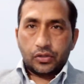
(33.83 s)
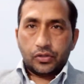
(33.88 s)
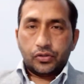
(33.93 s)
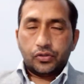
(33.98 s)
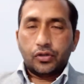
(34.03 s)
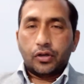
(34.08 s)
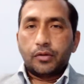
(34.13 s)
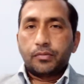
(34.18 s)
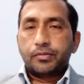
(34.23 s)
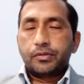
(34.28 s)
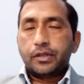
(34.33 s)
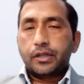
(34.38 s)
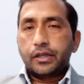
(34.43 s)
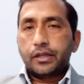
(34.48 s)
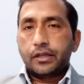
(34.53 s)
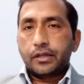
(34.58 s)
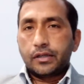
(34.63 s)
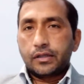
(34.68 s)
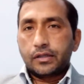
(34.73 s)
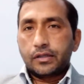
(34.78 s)
job
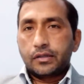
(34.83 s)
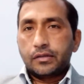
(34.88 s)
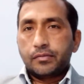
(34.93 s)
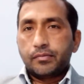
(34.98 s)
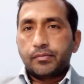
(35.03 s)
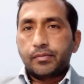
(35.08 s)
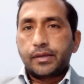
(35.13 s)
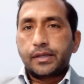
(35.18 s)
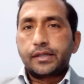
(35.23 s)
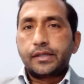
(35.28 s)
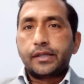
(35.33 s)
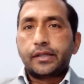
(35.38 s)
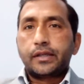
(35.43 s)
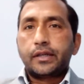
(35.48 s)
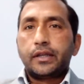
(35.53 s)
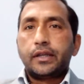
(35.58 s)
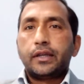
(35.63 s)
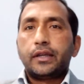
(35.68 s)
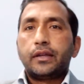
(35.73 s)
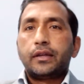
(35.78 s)
seekers
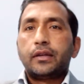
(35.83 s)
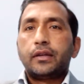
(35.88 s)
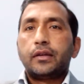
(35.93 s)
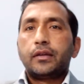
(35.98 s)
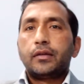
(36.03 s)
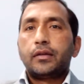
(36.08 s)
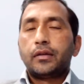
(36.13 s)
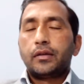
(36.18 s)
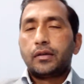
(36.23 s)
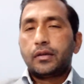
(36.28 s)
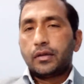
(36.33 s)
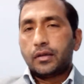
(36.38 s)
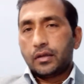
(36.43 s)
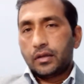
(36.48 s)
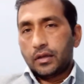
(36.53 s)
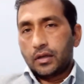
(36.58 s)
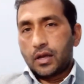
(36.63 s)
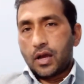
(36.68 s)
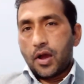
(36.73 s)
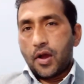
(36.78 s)
basically
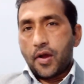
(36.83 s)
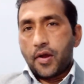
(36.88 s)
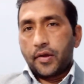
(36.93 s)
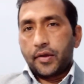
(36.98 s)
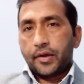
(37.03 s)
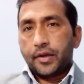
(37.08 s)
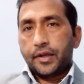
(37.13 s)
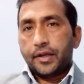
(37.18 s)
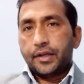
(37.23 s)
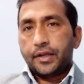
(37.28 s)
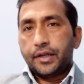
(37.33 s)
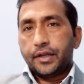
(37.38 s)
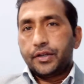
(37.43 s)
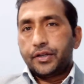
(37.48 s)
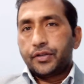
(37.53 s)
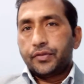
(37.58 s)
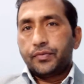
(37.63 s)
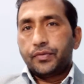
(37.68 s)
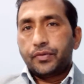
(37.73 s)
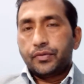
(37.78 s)
in
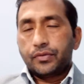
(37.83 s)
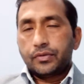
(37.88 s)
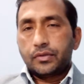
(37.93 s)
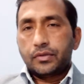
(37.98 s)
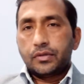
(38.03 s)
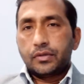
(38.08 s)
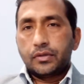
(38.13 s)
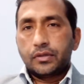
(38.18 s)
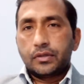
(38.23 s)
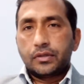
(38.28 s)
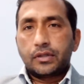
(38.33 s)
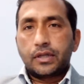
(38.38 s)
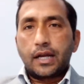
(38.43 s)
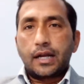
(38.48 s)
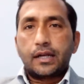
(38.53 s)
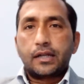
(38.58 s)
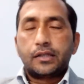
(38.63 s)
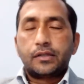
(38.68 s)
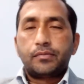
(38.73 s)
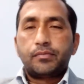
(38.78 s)
interviews,
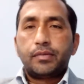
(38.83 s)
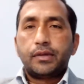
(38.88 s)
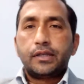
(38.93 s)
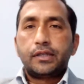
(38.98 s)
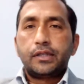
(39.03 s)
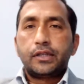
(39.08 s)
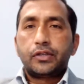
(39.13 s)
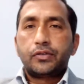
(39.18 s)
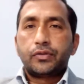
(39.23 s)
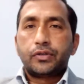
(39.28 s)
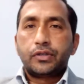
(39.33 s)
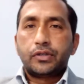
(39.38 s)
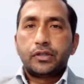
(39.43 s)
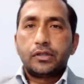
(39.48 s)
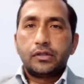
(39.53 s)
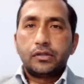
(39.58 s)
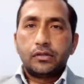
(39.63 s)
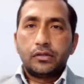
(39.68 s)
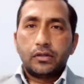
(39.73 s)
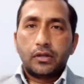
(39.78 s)
that is basic
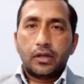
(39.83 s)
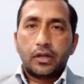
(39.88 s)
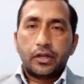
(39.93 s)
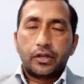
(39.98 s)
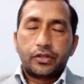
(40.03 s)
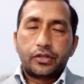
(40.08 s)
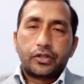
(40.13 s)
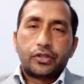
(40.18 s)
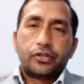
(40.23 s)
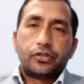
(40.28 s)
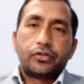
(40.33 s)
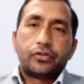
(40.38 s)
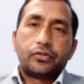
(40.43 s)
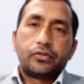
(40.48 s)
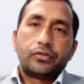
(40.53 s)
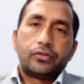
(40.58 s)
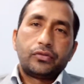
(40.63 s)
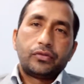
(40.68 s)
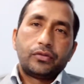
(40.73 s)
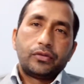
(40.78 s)
questions related
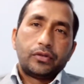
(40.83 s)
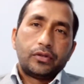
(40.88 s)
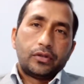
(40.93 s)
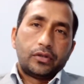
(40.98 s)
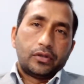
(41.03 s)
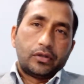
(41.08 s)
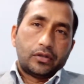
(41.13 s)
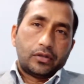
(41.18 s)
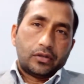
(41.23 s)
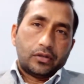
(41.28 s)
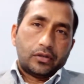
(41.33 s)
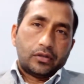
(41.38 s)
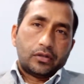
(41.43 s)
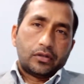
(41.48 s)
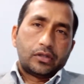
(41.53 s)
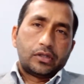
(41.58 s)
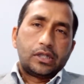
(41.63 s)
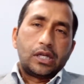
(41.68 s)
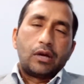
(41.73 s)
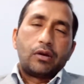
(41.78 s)
to
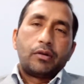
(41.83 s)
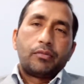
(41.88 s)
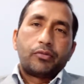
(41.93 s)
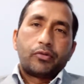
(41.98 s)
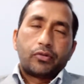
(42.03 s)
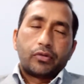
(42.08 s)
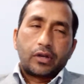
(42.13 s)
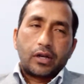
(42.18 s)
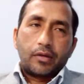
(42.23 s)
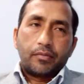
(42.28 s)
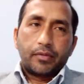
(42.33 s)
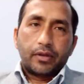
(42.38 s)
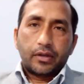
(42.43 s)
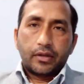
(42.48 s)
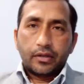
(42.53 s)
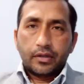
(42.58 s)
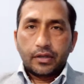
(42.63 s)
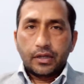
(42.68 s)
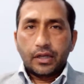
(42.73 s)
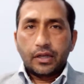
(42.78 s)
the Java
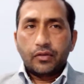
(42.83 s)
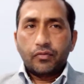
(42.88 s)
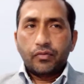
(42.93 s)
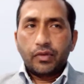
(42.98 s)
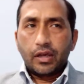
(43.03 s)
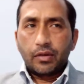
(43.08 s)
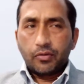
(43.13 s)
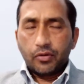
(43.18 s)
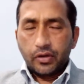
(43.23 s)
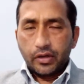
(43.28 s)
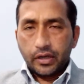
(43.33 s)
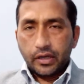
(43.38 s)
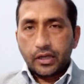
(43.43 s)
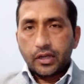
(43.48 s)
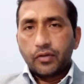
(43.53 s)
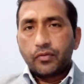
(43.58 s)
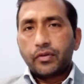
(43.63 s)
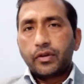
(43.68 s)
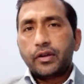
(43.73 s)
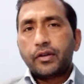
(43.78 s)
programming, and we have already
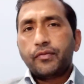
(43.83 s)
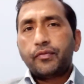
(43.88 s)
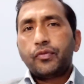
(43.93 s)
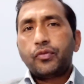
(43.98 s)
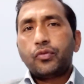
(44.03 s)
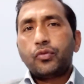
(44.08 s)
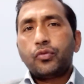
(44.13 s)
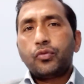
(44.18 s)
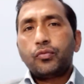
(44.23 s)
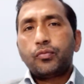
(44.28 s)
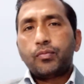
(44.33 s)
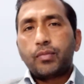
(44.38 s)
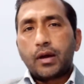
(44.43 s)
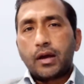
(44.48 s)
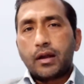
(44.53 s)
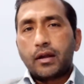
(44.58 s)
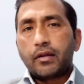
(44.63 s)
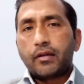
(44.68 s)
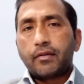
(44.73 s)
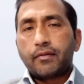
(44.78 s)
covered few
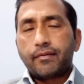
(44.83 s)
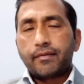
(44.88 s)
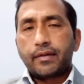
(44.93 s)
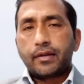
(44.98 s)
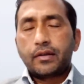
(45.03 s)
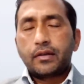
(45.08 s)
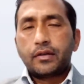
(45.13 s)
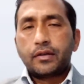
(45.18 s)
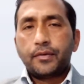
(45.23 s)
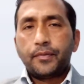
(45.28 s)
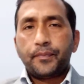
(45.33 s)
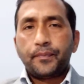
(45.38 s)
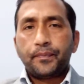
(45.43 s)
part of it.